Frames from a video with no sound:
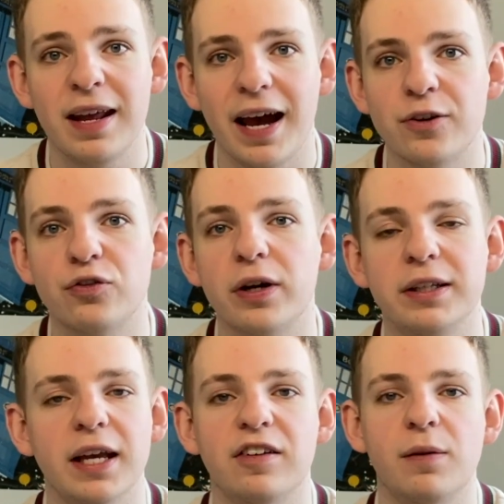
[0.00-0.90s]
and try to
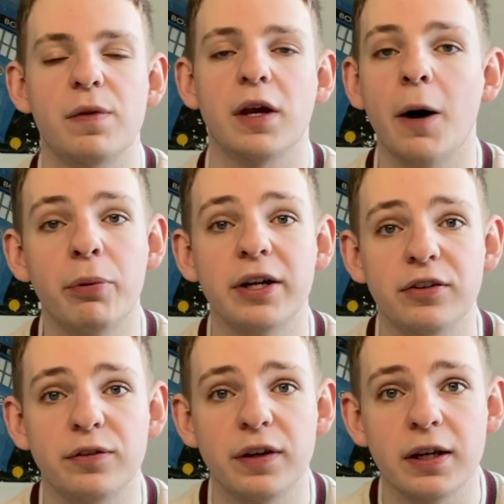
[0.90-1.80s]
get something up on its
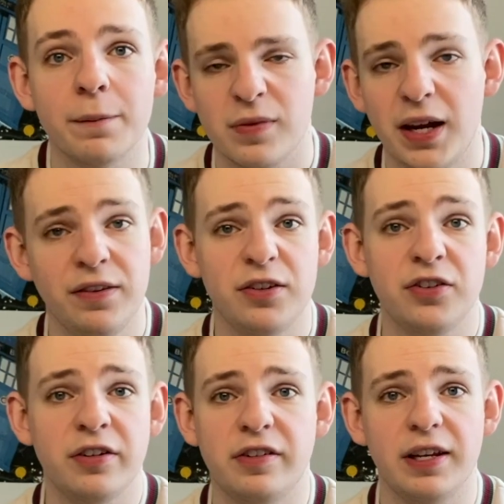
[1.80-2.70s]
feet and to
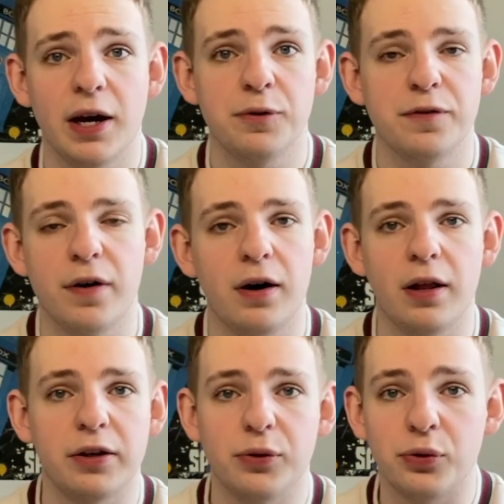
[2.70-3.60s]
just see how far
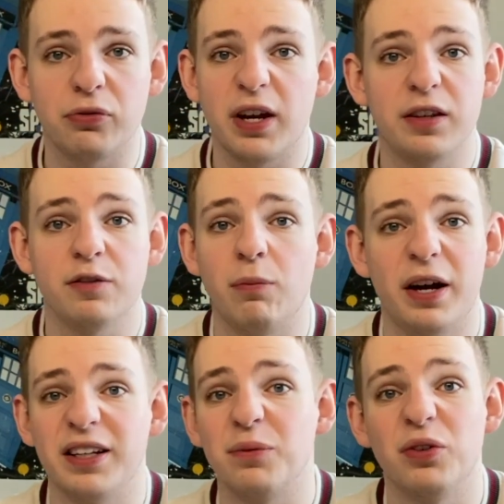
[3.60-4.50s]
your creative
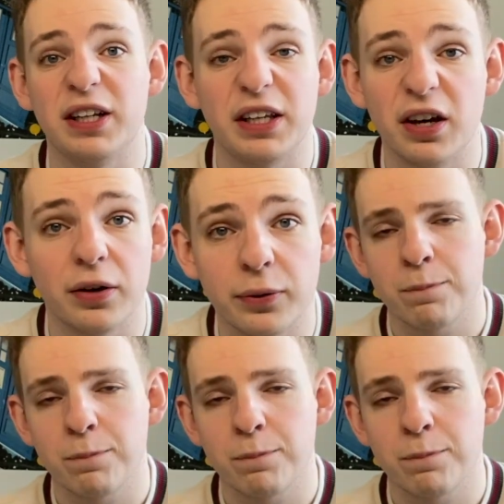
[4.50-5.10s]
mind can really go.